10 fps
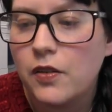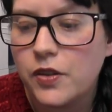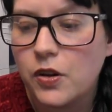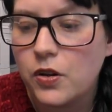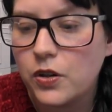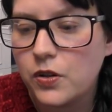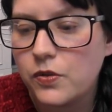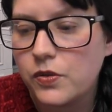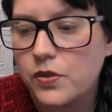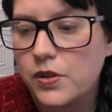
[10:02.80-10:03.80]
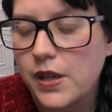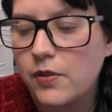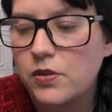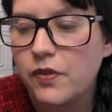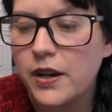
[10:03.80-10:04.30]
of the Holocaust. That
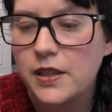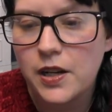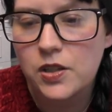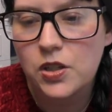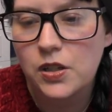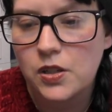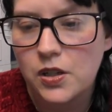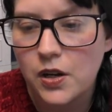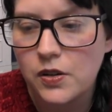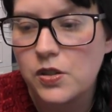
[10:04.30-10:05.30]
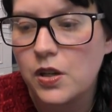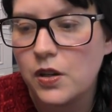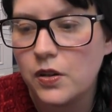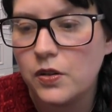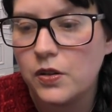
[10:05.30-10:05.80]
was very touching to go
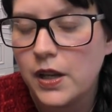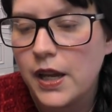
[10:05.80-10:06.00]
to.